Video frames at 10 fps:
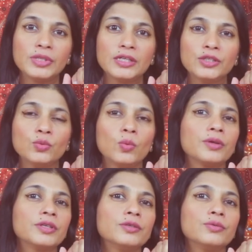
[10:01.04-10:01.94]
that you
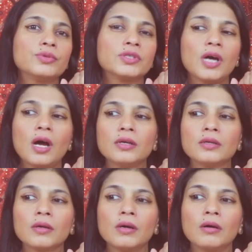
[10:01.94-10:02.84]
wanted to
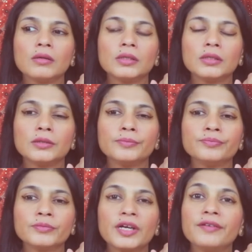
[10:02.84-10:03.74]
start
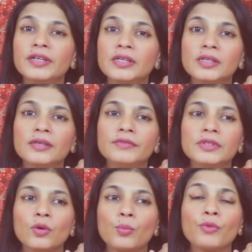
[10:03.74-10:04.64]
on career
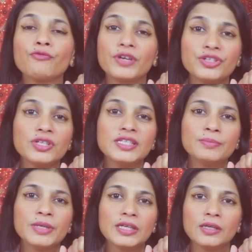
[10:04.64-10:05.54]
level or professionally
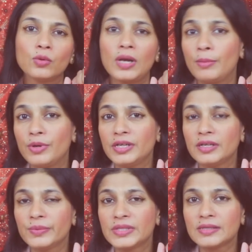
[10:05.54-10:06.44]
speaking,
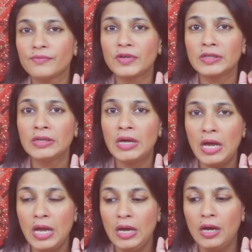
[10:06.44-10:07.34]
collaborating with someone.
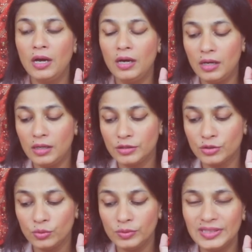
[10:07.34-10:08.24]

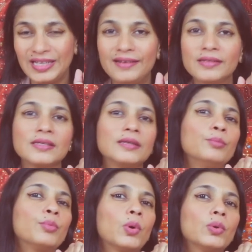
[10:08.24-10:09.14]
So there is an
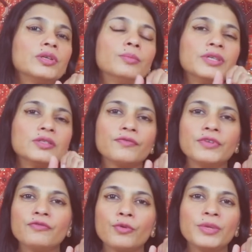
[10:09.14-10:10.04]
important piece of
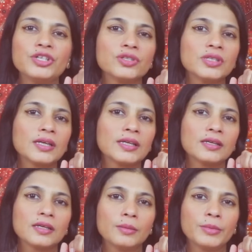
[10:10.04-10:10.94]
information that
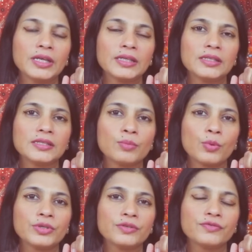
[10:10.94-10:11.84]
can come in at this
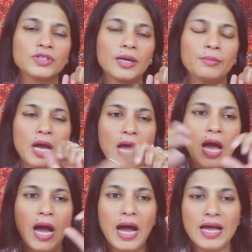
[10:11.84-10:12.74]
point of time.
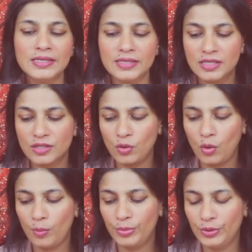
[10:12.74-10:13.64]
I see
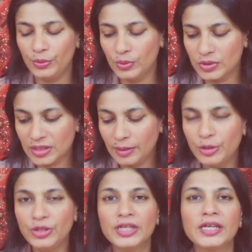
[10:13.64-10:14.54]
Scorpios
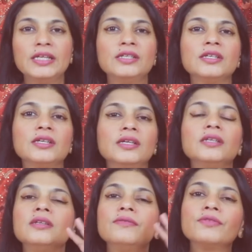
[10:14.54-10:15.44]
communicating
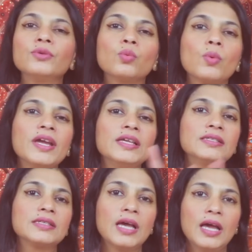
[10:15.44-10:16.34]
in different
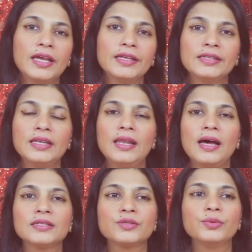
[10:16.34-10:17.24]
ways in the
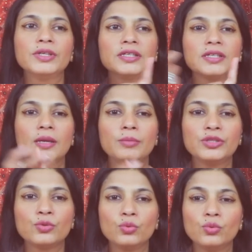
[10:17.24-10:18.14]
last week. It can be
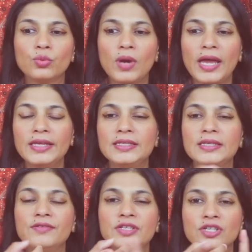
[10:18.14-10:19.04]
through
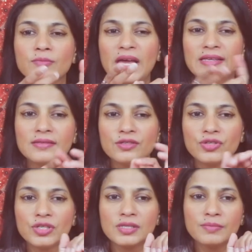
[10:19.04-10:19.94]
written
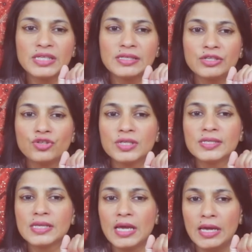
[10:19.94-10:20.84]
messages.
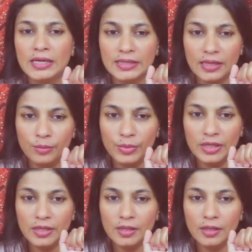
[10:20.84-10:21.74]
It can
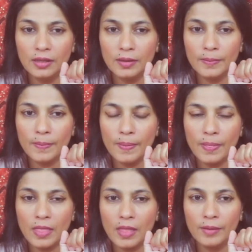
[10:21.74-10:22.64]
be
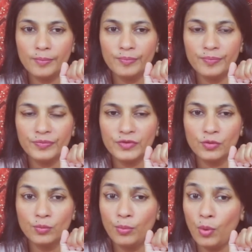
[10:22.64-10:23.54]

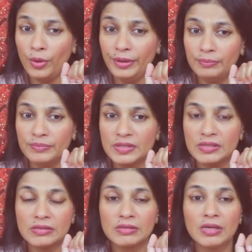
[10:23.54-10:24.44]
through
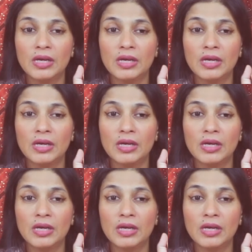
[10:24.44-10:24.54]
poems.